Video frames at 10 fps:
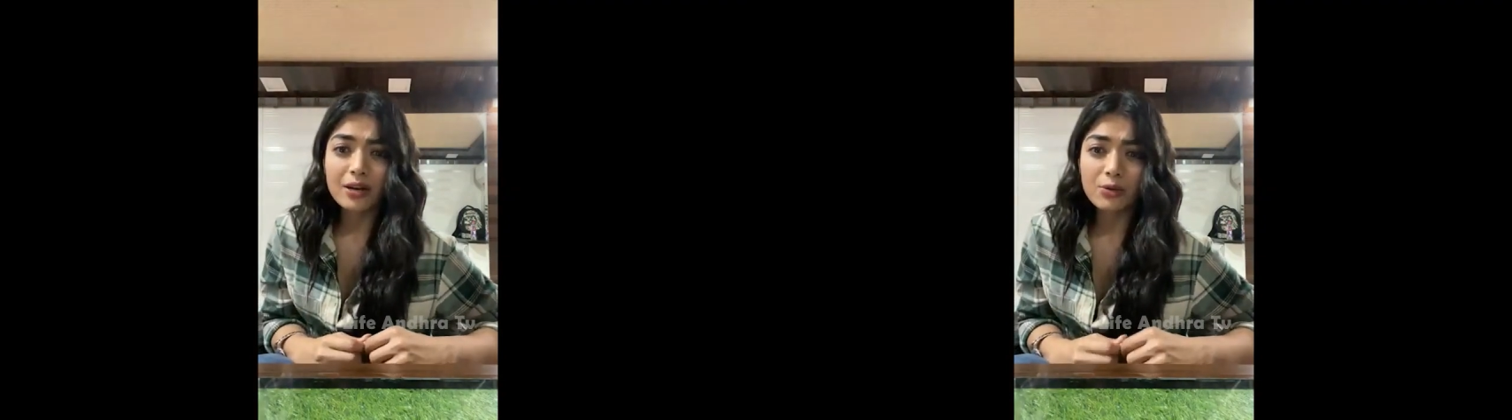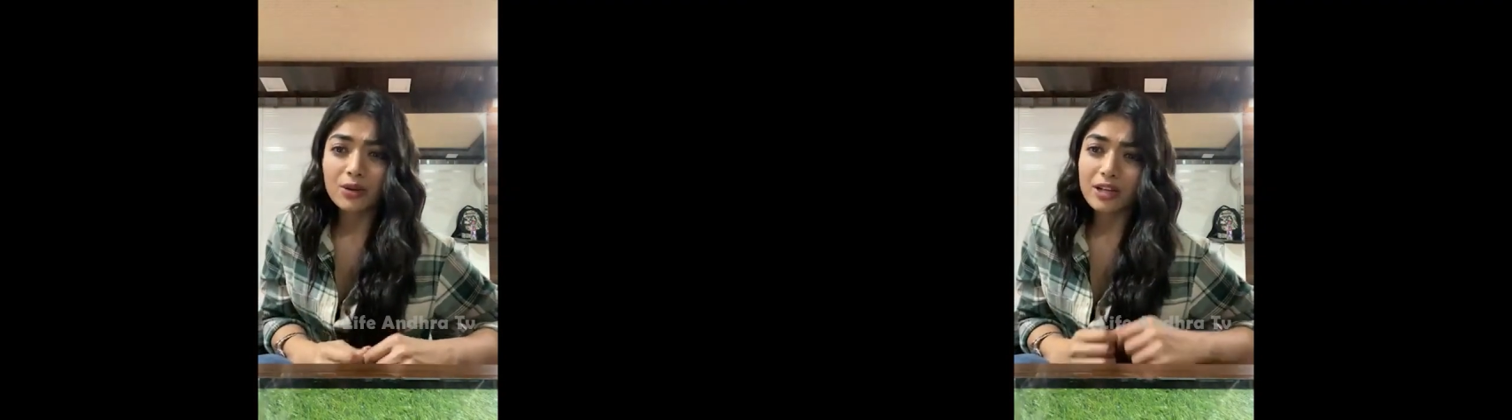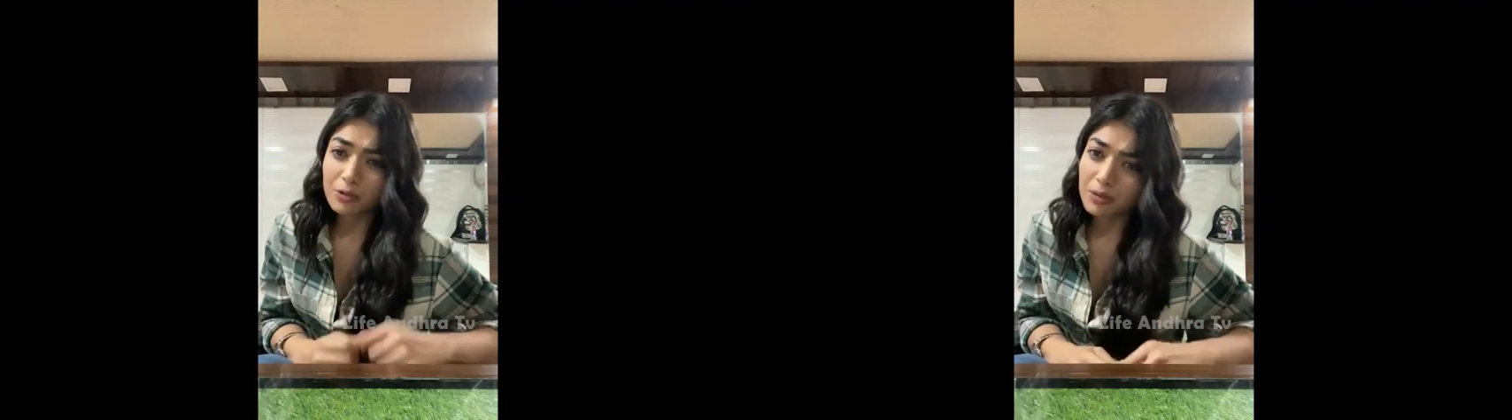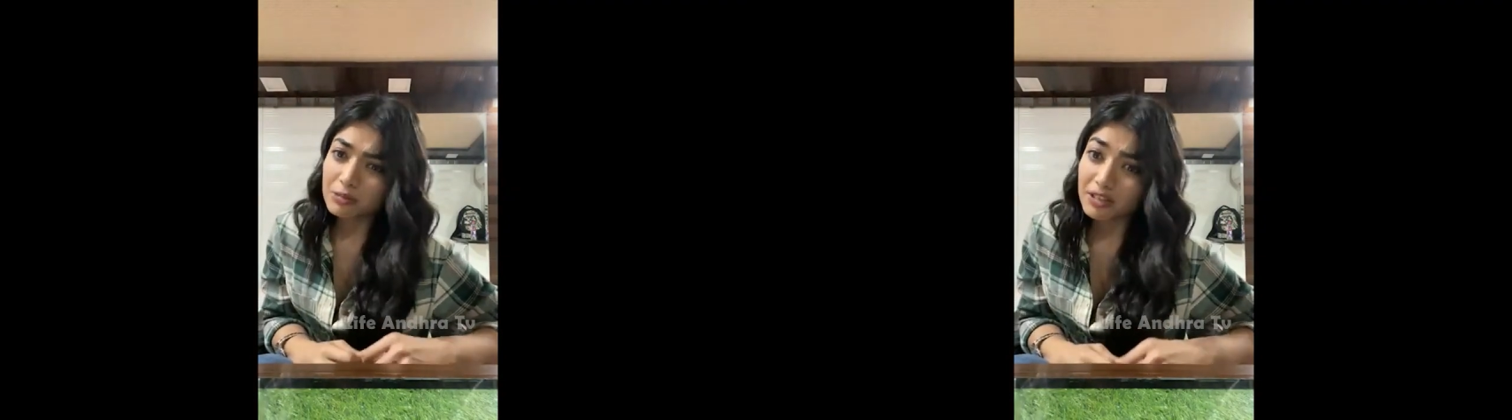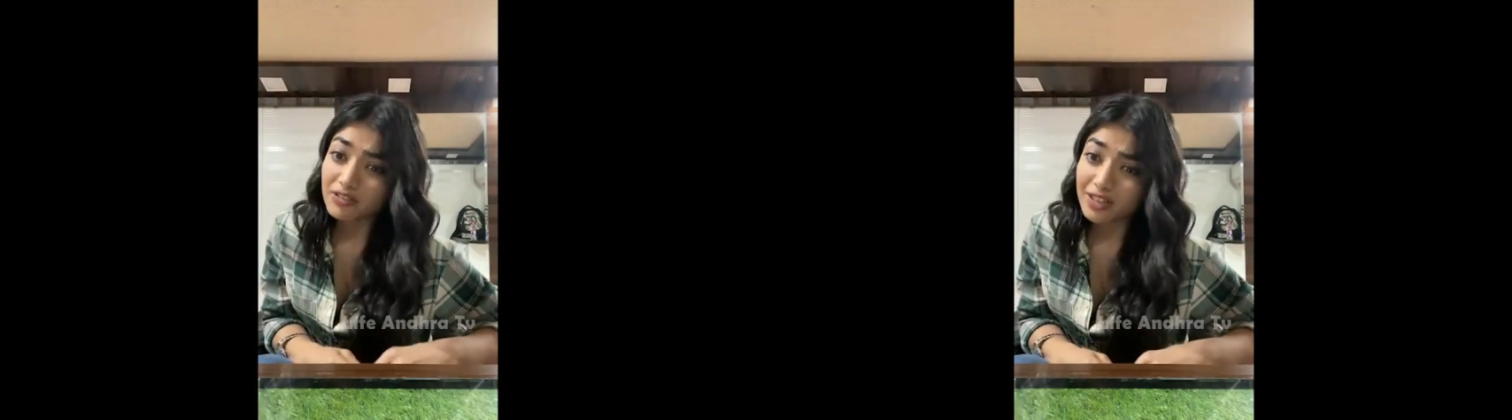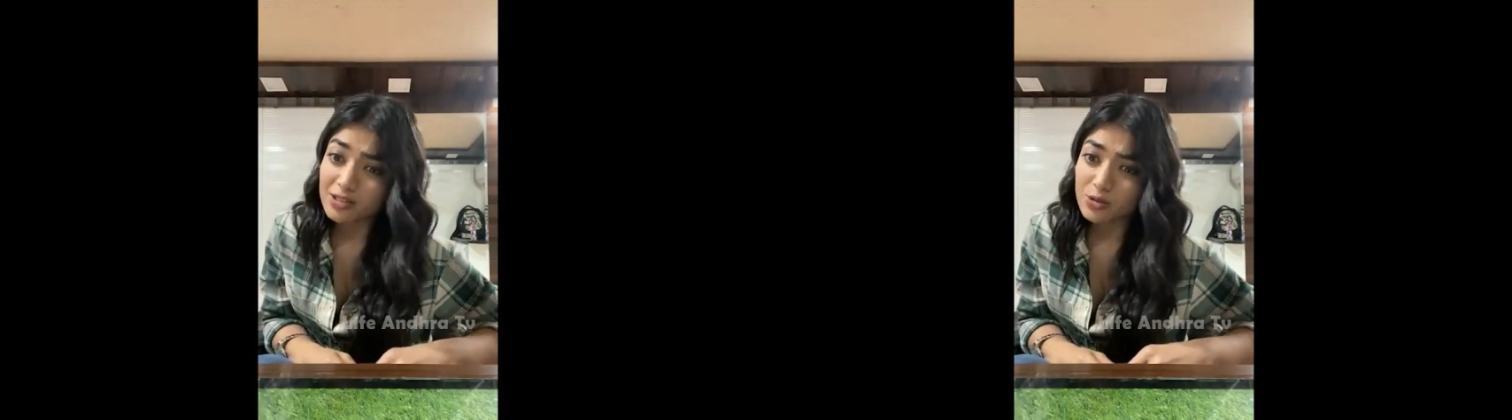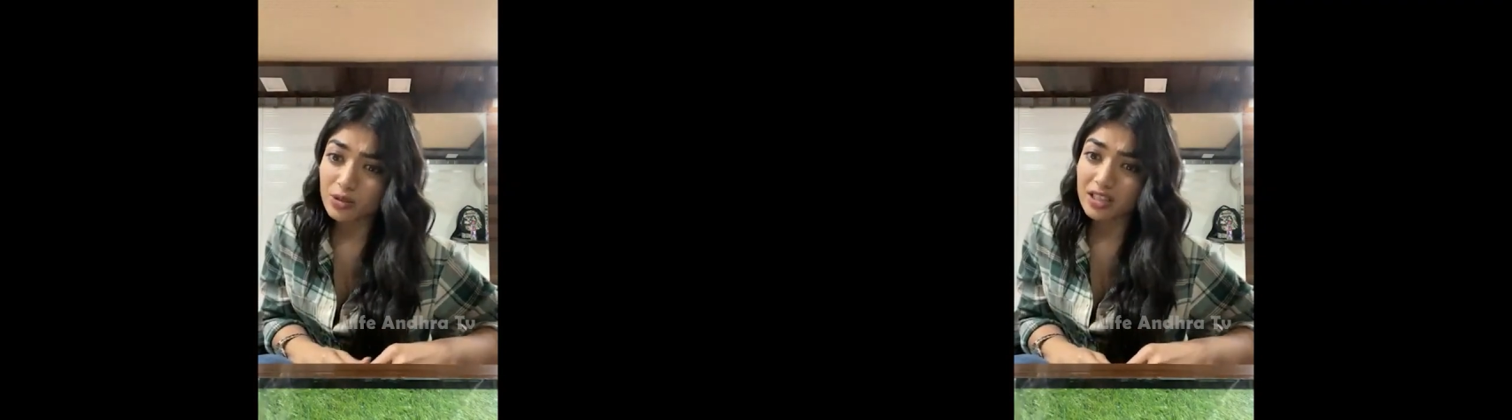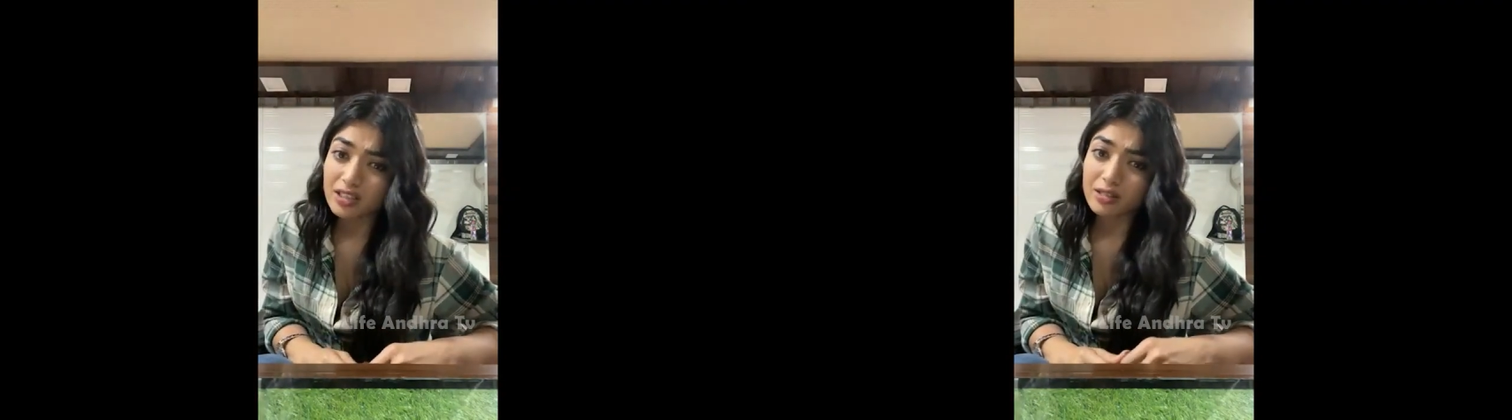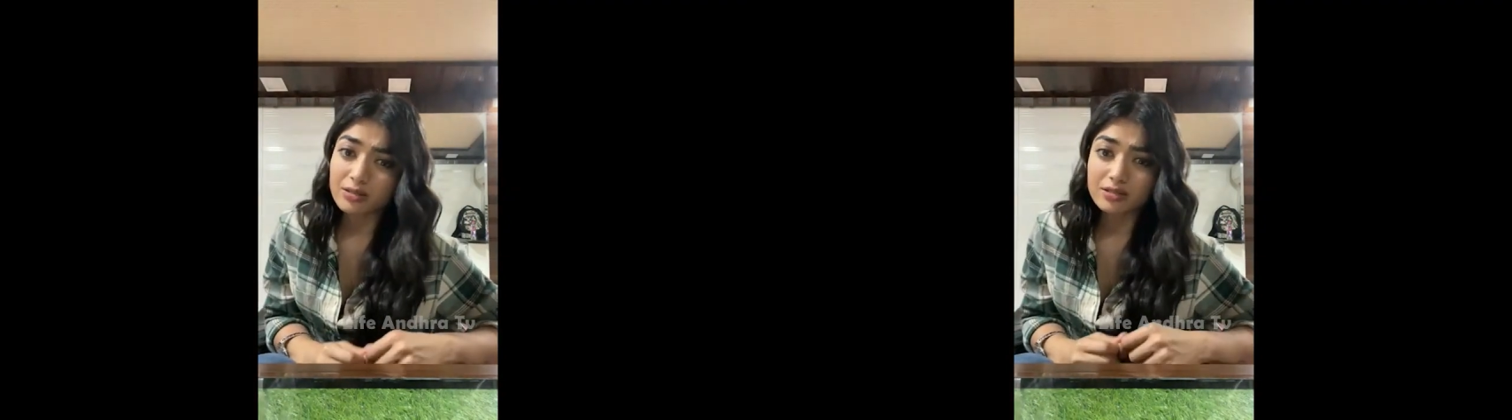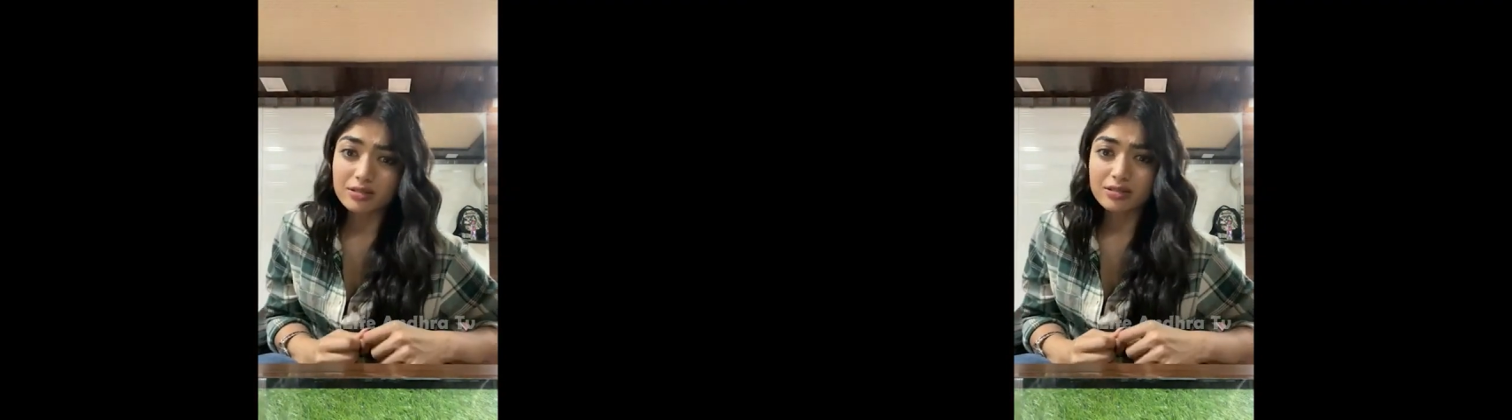I don't get to meet my friends only
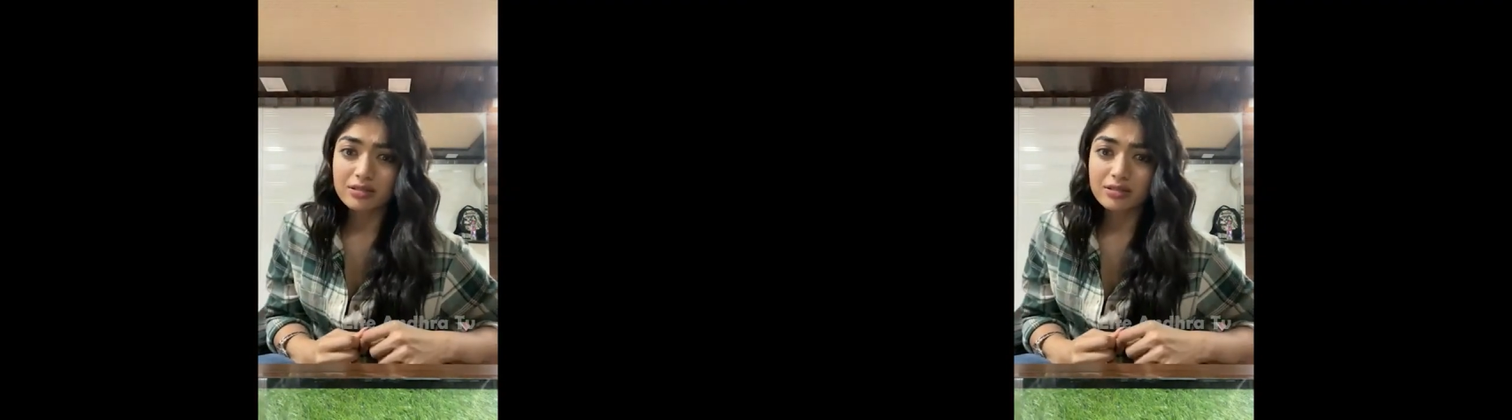now.